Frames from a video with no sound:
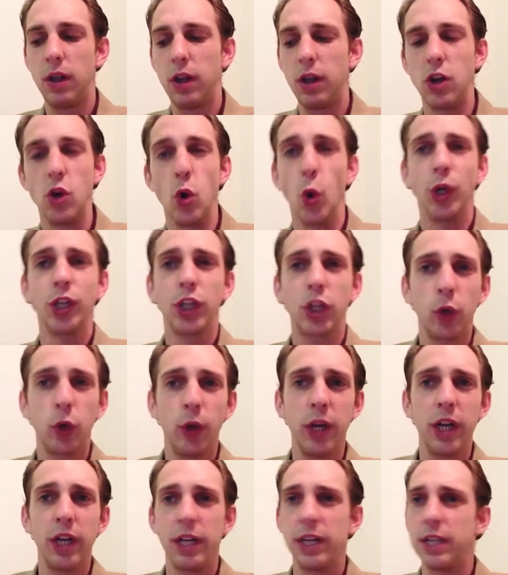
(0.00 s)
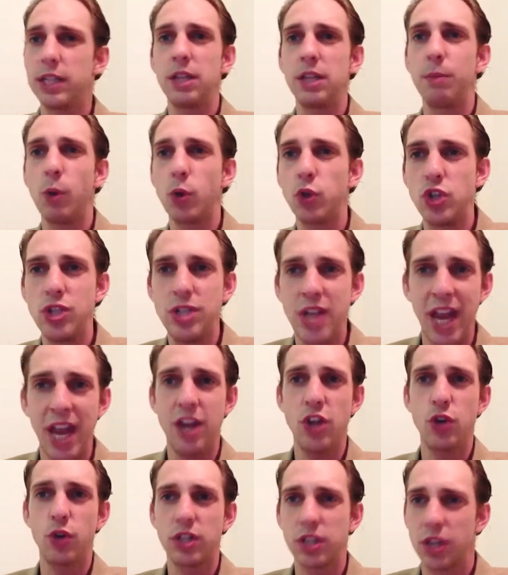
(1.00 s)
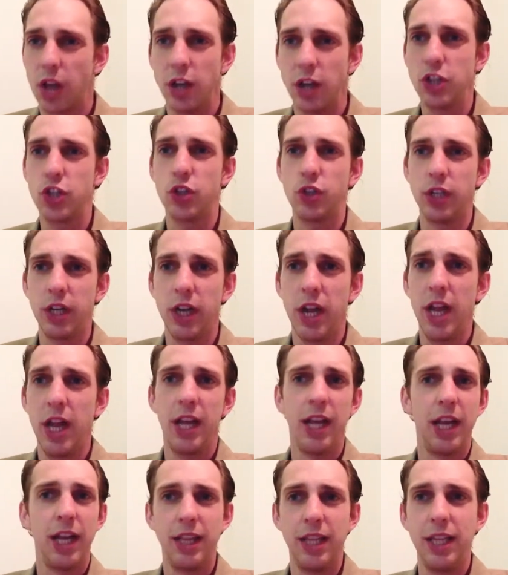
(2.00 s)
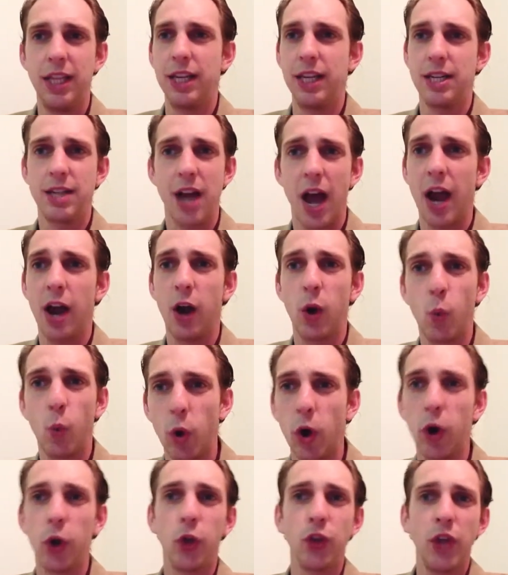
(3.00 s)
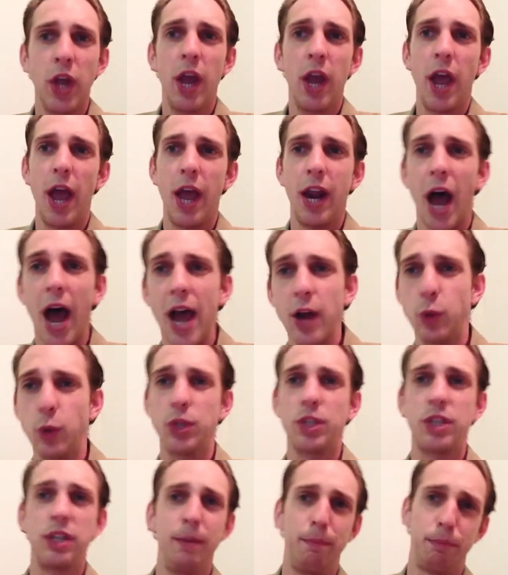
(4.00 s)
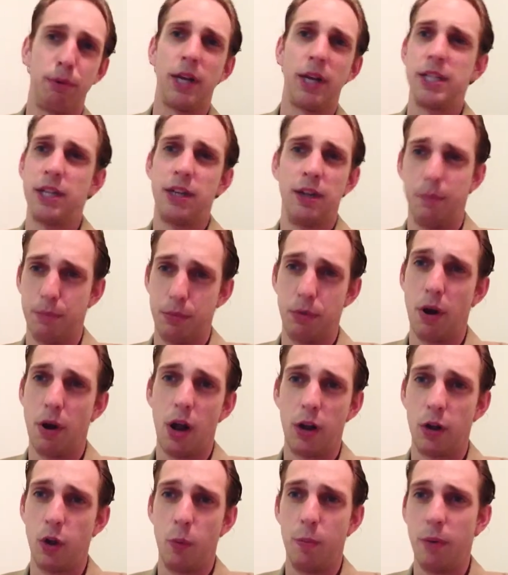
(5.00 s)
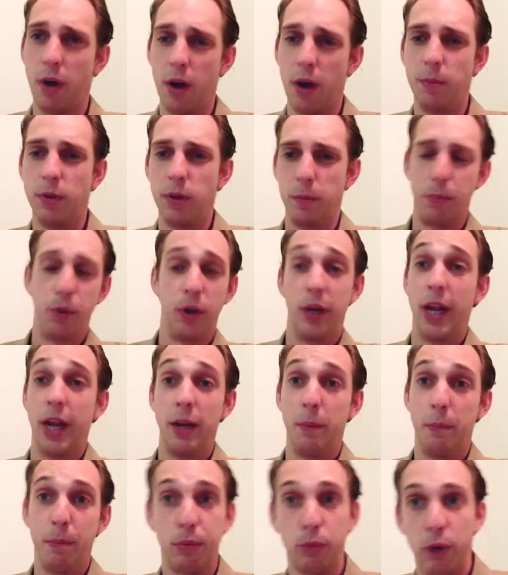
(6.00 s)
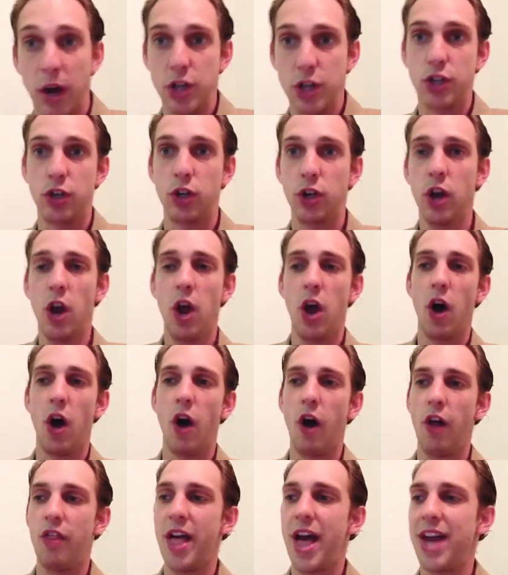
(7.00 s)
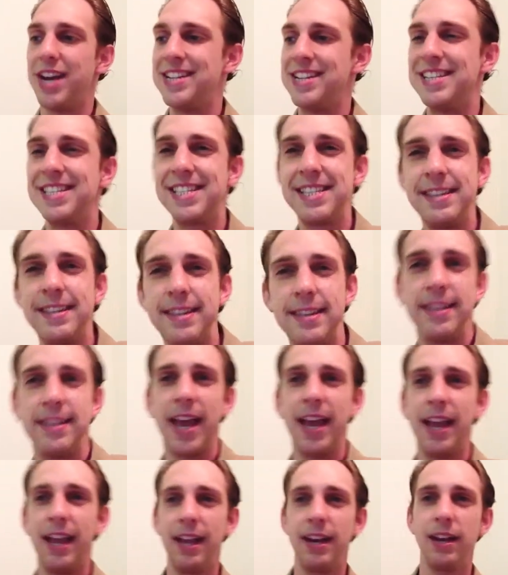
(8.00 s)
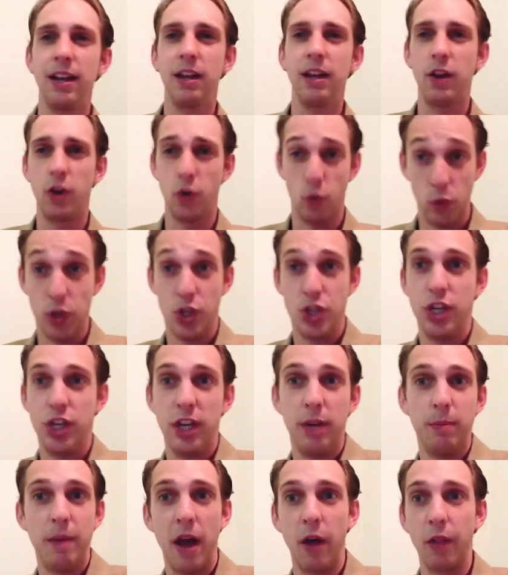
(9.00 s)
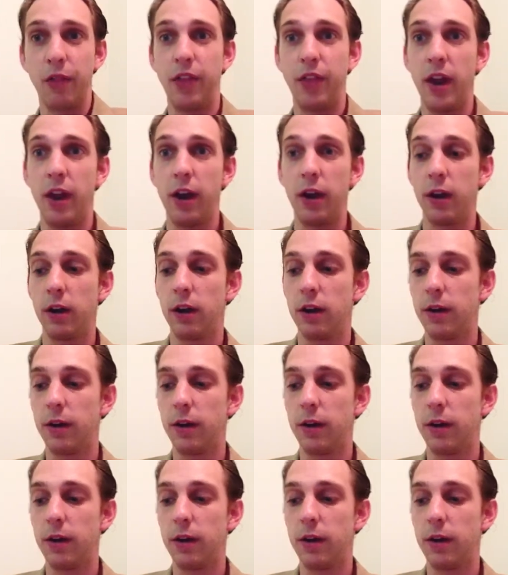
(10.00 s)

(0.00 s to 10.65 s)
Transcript: North Korea is the most dangerous country in the entire world, and I don't see President Barack Obama putting any pressure on that insane regime out there.